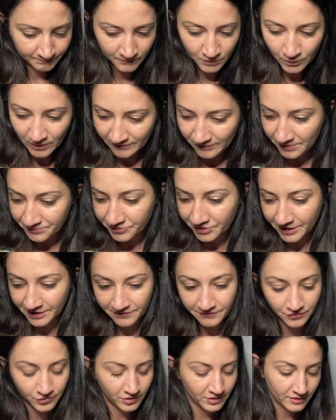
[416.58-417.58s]
Whoever I'm reading
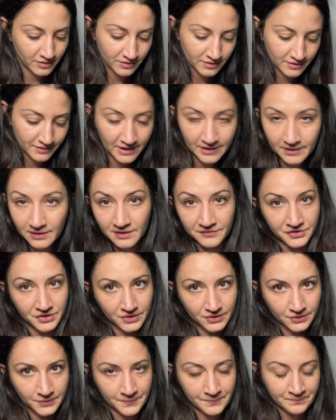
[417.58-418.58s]
for, they love
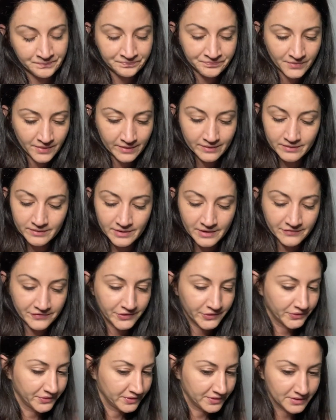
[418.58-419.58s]
you. They
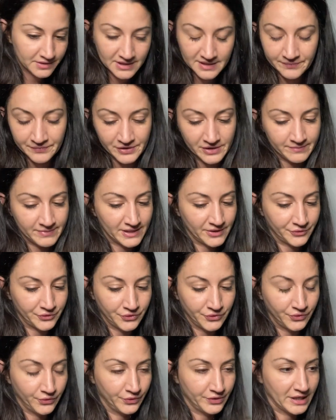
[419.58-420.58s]
feel deeply about
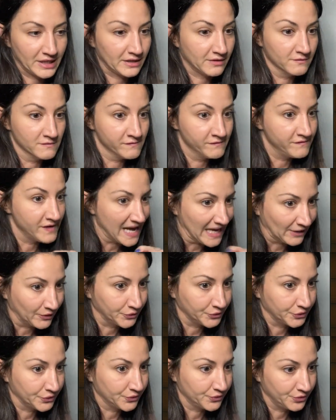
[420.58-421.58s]
you. They value